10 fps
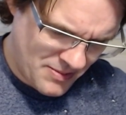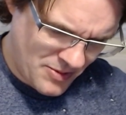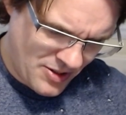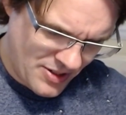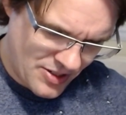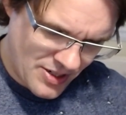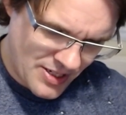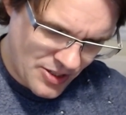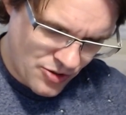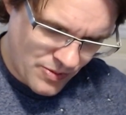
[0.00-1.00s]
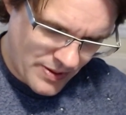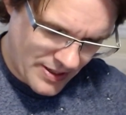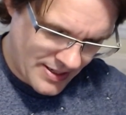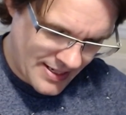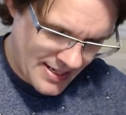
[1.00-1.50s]
Not entirely sure what
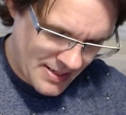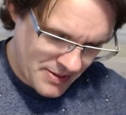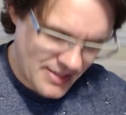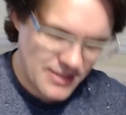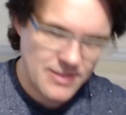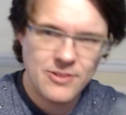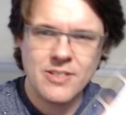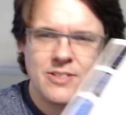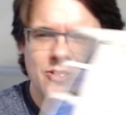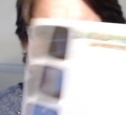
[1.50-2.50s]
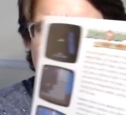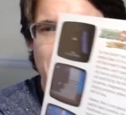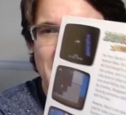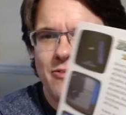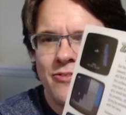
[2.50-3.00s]
kind of game that is. Looks like some kind of
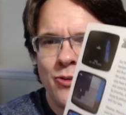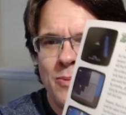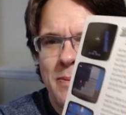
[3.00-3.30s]
platformer